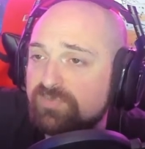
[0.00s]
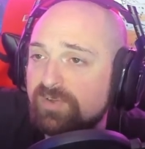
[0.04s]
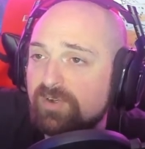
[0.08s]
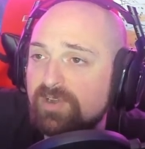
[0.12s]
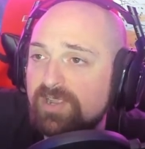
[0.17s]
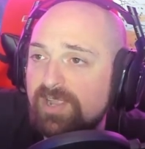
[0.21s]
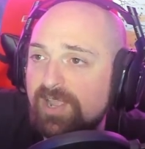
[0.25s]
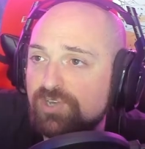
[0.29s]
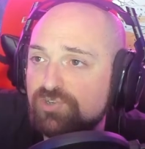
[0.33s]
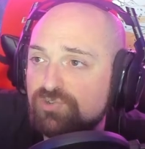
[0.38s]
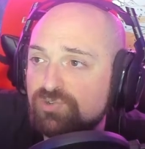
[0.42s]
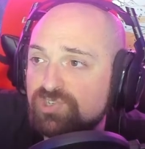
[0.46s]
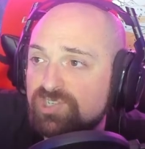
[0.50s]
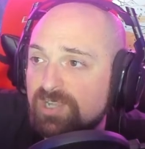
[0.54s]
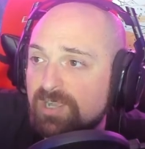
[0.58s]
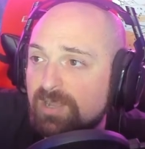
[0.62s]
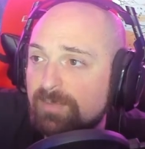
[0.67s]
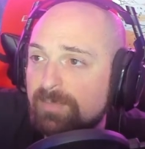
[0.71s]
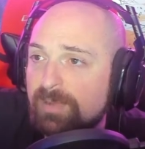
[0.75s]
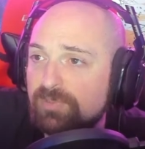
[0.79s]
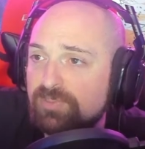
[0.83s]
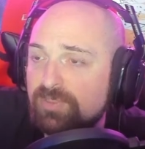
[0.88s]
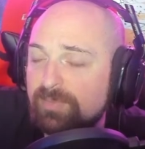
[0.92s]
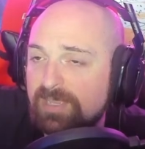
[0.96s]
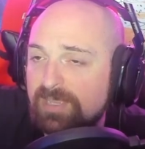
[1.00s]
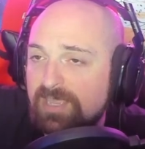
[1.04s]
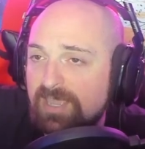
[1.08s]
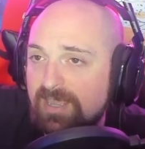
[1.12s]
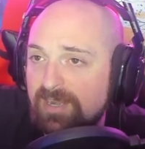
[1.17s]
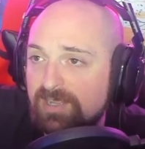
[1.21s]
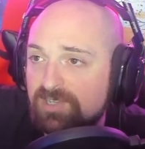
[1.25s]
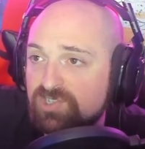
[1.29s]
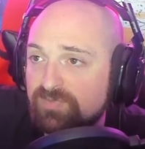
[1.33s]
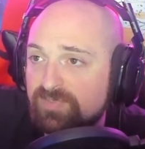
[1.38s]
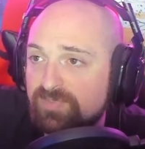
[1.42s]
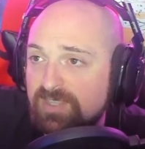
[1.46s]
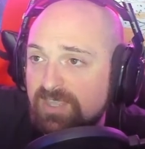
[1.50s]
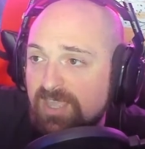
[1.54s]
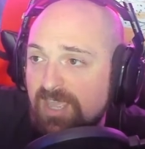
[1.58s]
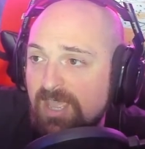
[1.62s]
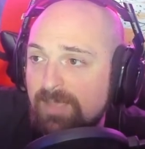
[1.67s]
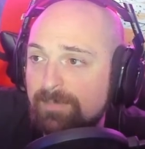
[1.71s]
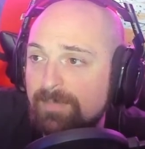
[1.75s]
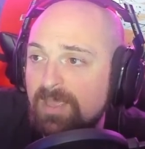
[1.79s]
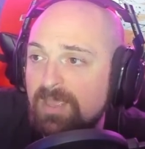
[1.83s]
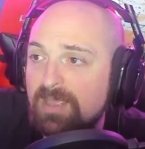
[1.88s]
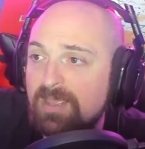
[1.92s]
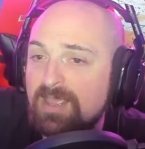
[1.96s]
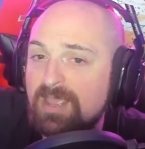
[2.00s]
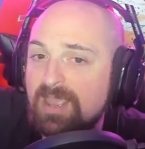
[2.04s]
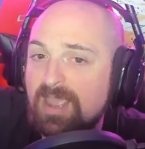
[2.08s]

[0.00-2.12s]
very interesting about the mechanics of the game